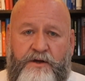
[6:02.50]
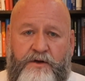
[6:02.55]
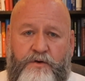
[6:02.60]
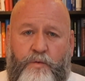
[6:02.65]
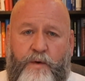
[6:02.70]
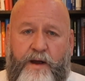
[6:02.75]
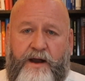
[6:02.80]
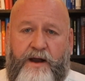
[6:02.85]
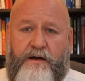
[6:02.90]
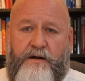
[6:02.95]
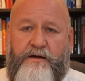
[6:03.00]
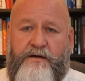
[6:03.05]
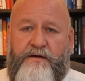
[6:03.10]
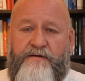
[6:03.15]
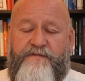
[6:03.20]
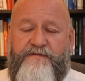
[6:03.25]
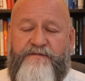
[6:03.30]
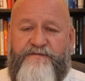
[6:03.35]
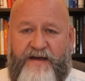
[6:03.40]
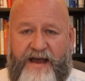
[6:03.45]
where
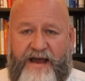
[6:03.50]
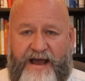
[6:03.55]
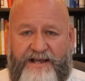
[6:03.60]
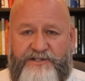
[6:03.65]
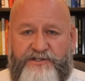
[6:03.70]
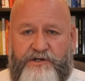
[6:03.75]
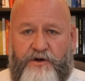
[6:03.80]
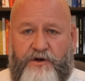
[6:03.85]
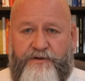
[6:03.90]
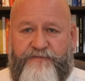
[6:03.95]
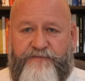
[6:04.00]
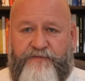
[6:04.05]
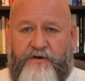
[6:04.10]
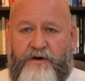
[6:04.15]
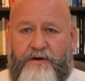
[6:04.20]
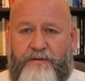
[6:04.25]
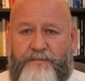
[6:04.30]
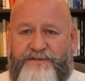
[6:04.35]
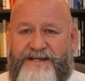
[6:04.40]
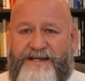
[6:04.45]
fast growth
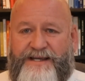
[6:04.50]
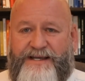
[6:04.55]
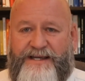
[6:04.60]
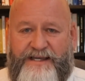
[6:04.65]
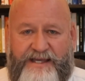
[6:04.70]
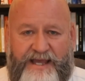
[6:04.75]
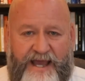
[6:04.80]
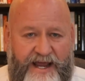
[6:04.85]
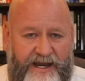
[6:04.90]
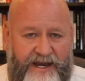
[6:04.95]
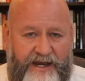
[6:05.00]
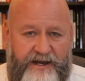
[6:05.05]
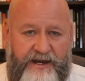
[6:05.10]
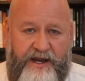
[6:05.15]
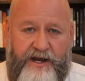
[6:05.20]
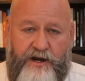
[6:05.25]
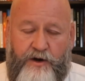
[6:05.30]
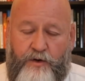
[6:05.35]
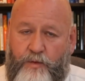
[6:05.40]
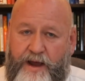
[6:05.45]
firms get it
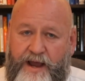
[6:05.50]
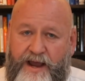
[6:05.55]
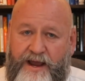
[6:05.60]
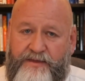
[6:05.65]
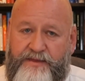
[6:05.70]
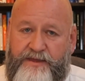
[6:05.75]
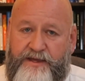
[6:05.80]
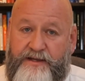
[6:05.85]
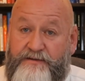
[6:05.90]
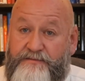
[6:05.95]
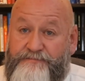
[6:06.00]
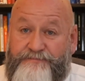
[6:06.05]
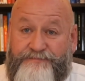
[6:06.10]
in a way that,